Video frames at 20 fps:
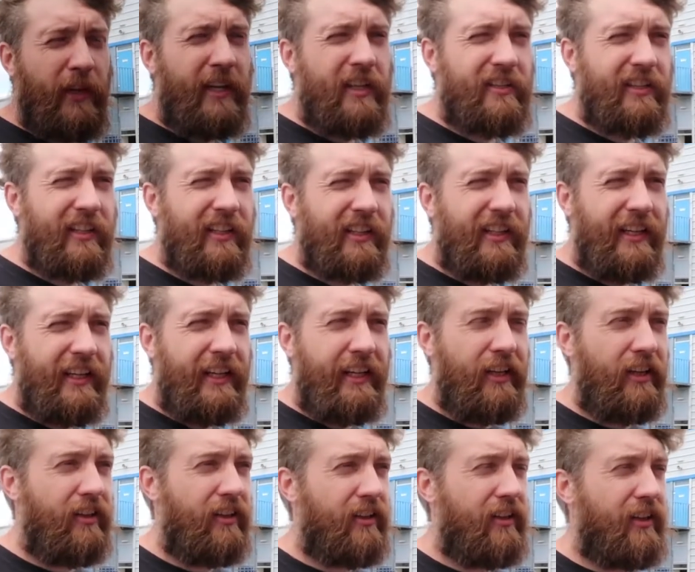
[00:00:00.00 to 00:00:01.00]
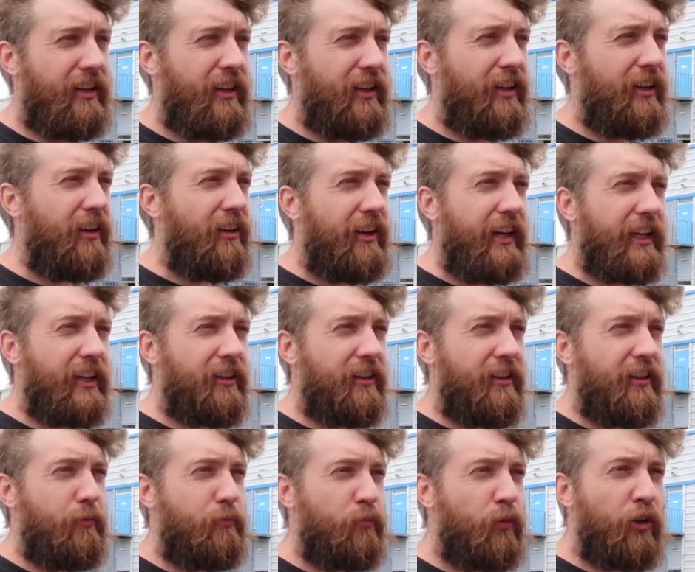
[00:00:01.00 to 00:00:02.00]
basically like
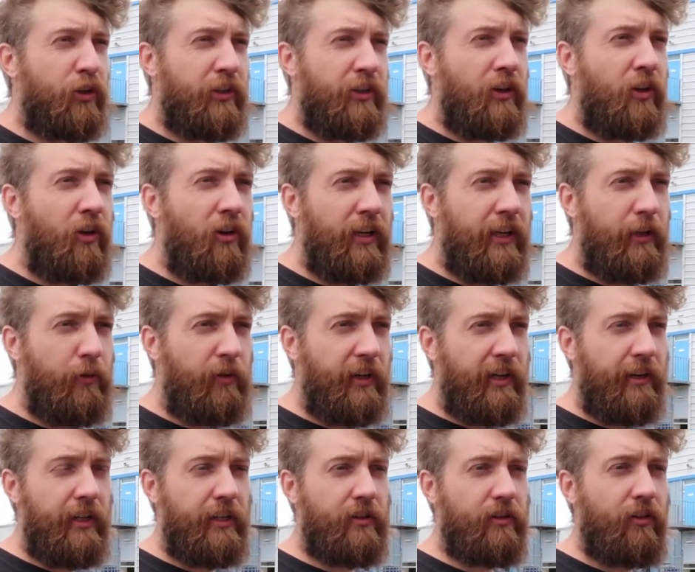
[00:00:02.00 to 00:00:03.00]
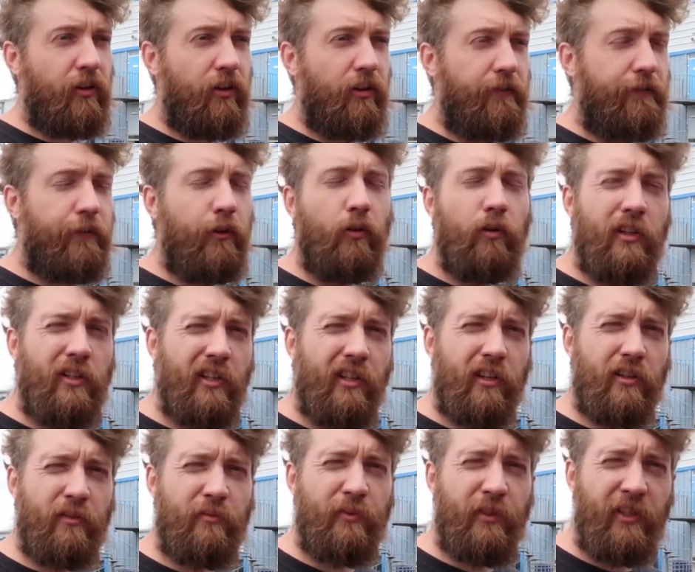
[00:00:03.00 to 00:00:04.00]
a modern Holly, where it's got fuel
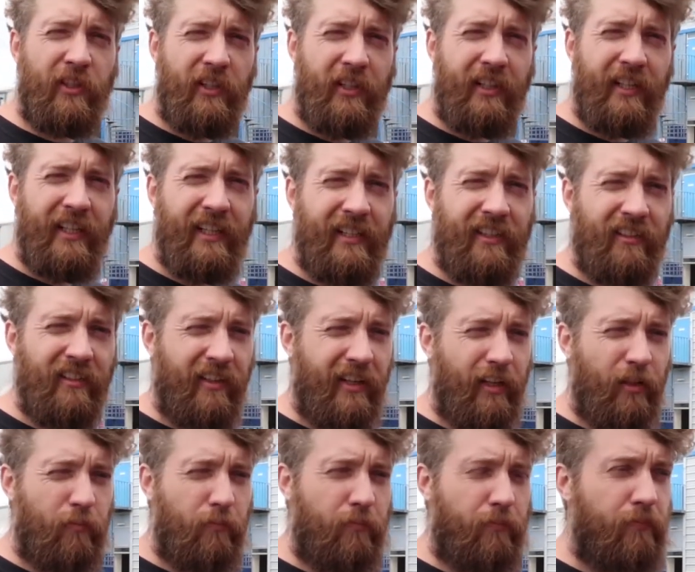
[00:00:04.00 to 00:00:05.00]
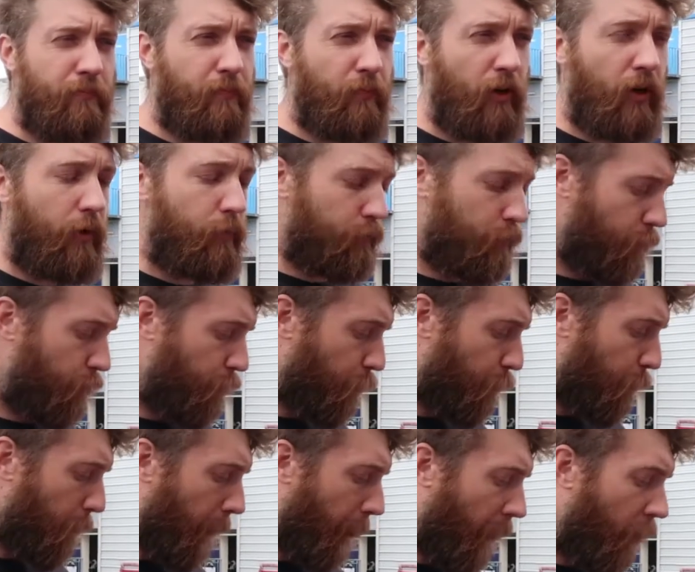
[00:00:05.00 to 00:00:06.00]
adjustment and like
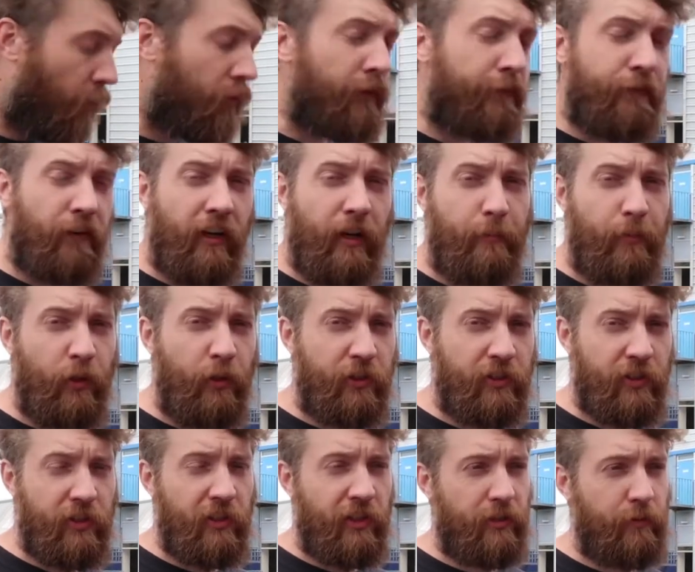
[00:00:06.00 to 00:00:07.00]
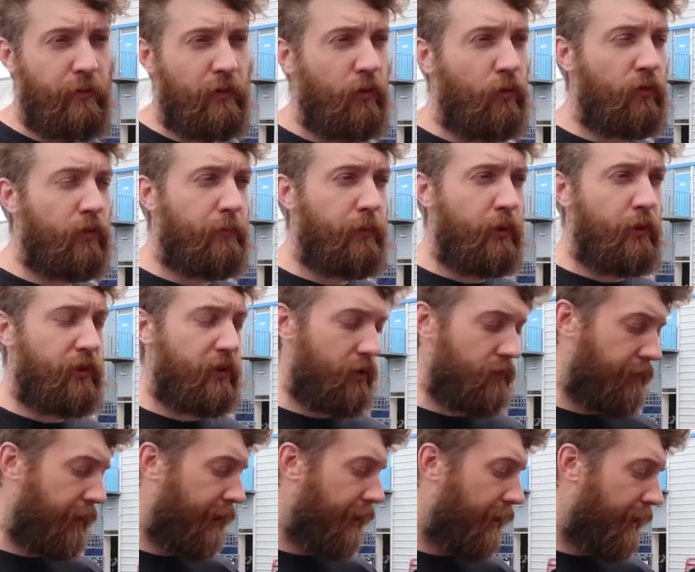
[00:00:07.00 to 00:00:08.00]
on-the-fly boost adjustment. All the boost
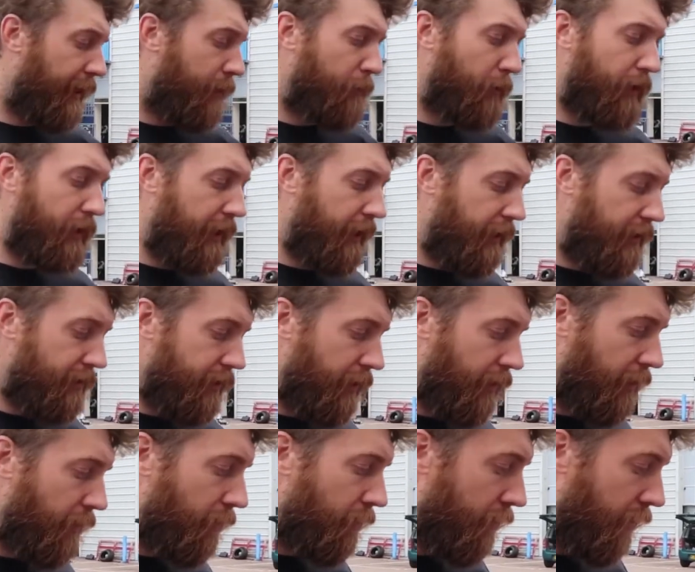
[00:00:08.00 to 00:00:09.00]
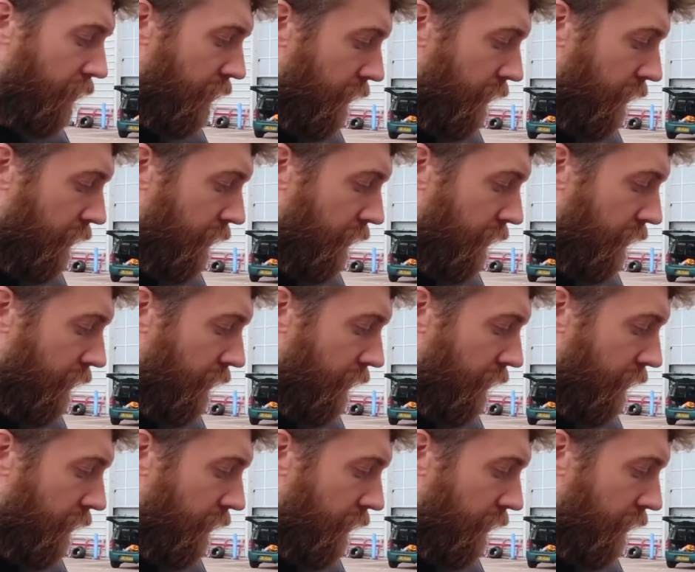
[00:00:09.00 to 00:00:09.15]
is regulated by the ECU.